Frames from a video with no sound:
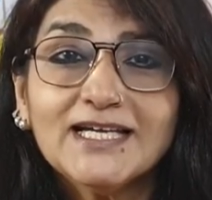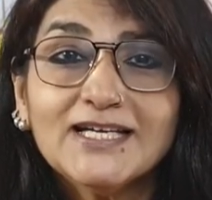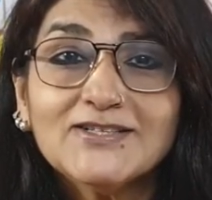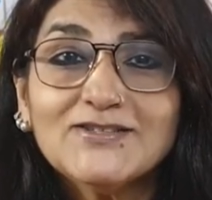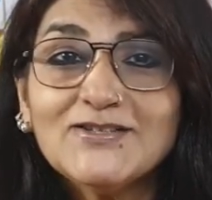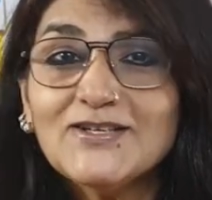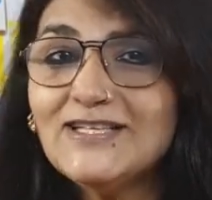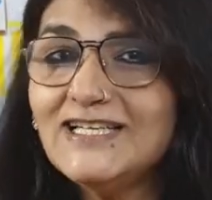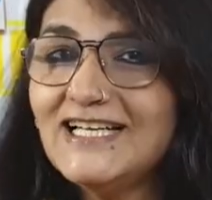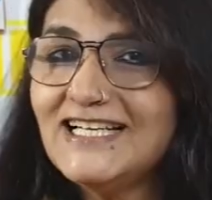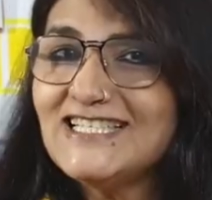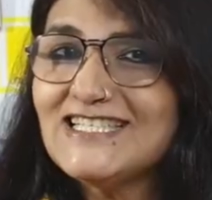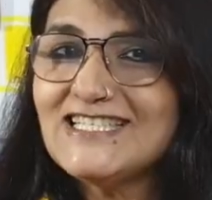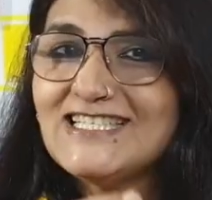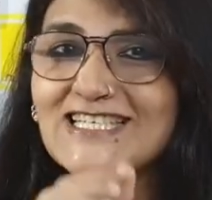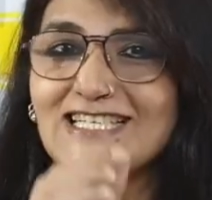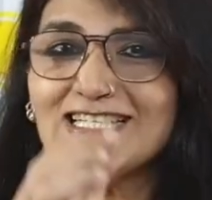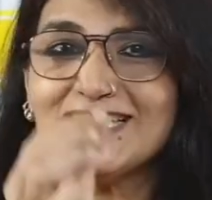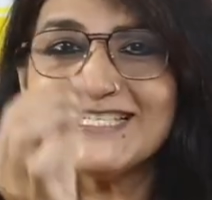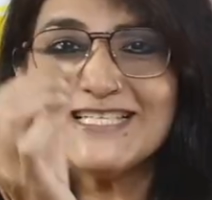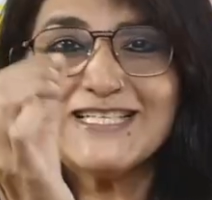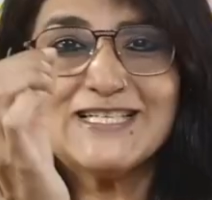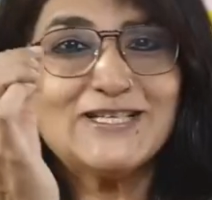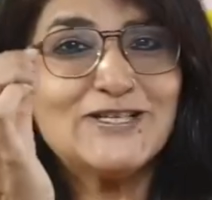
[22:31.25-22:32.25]
So, let's
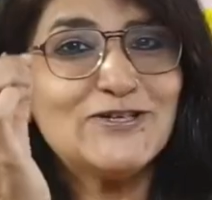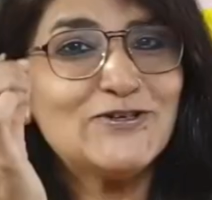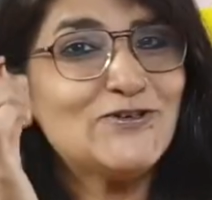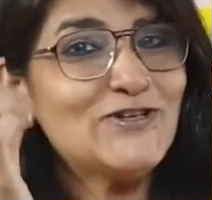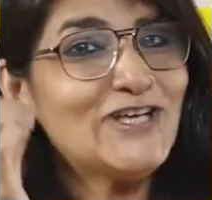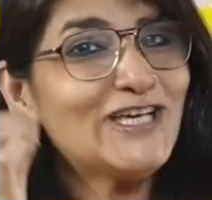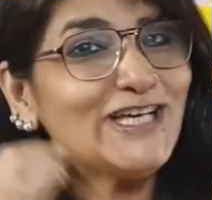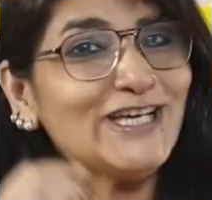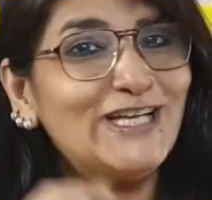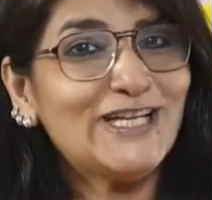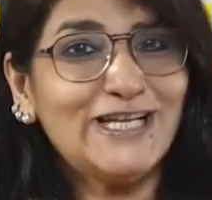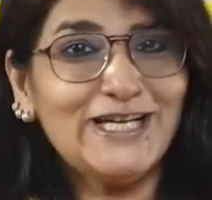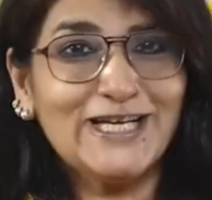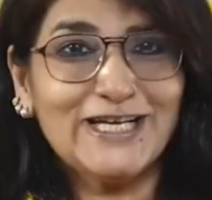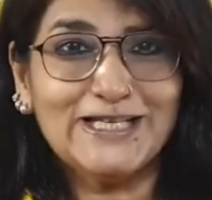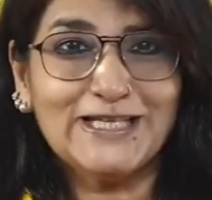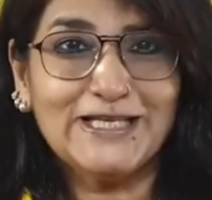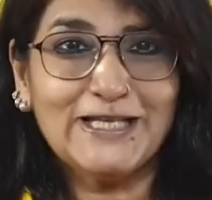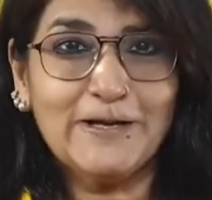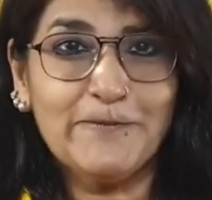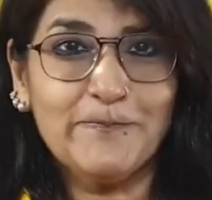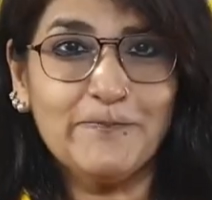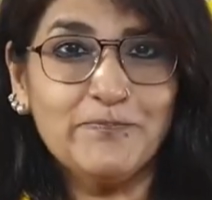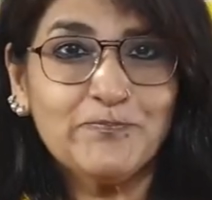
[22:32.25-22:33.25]
just recollect
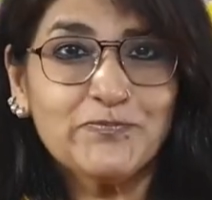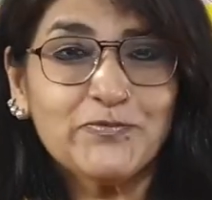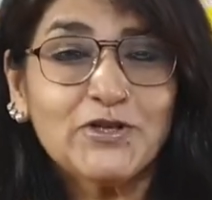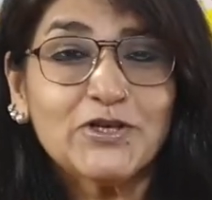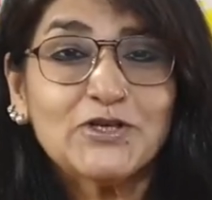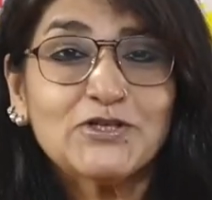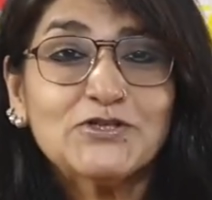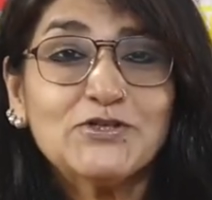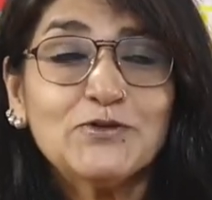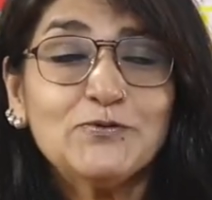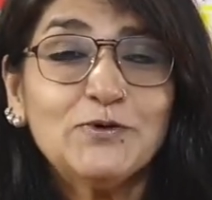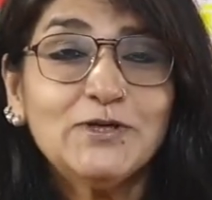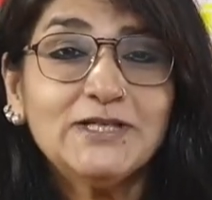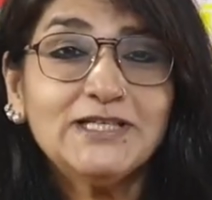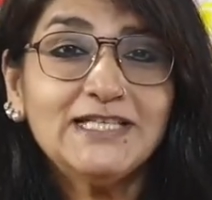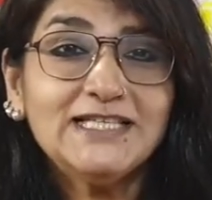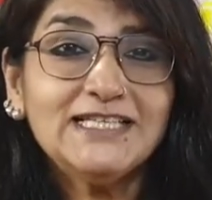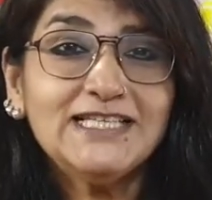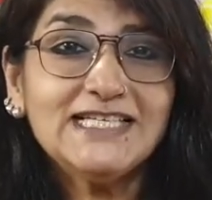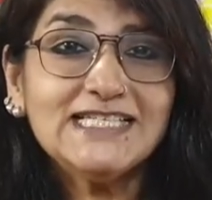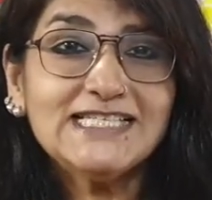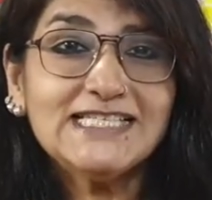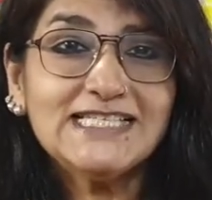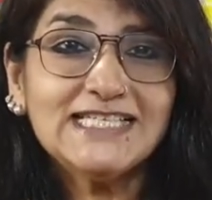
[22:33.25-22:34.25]
them. So, what
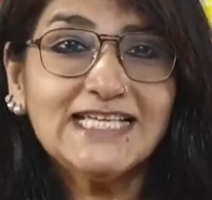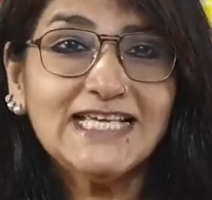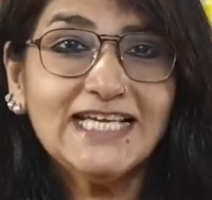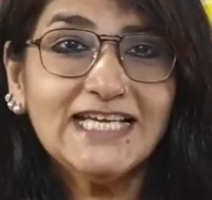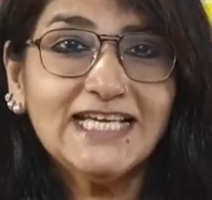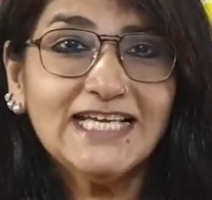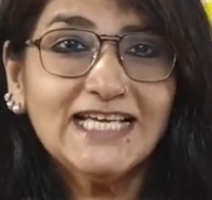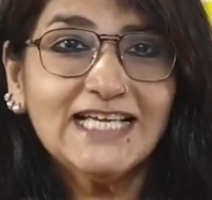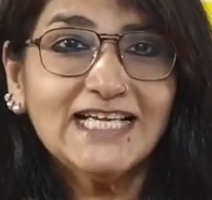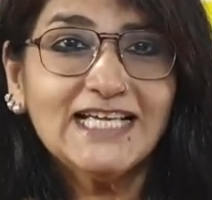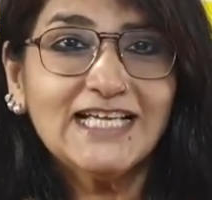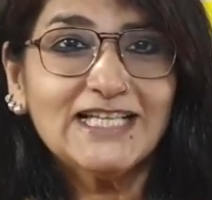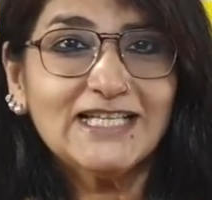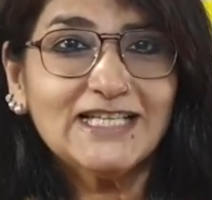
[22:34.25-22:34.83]
did they see?